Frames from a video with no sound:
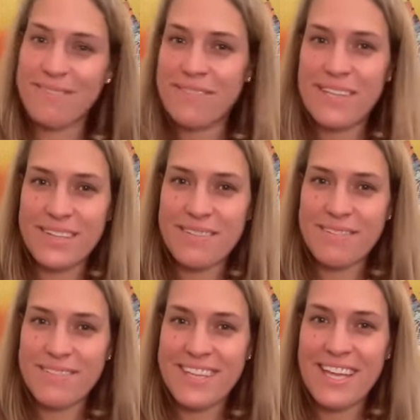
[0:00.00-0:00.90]
Yeah.
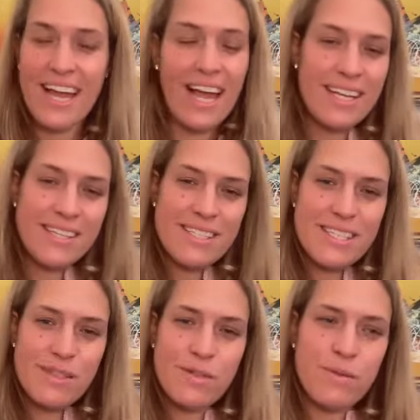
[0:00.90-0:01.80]

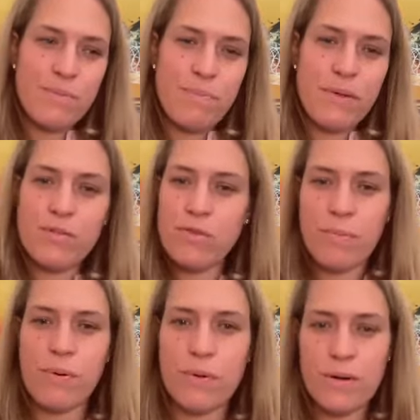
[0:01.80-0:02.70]
To build
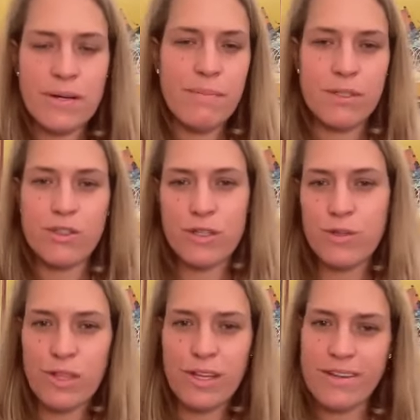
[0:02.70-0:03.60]
rapport and build
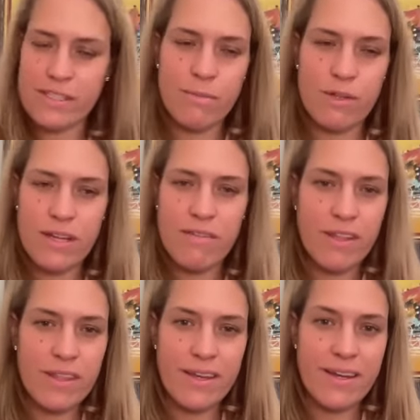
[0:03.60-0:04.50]
trust with the customer is
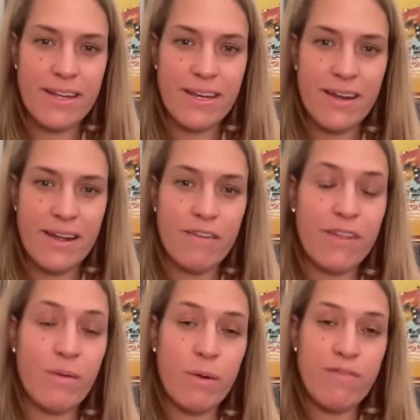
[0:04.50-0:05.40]
everything. And I feel
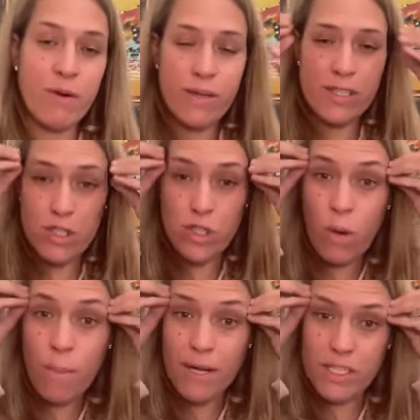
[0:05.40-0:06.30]
like we focus
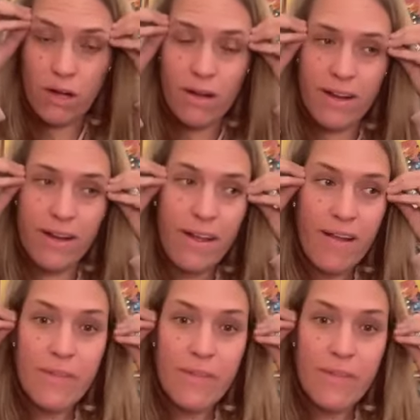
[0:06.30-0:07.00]
so much on it.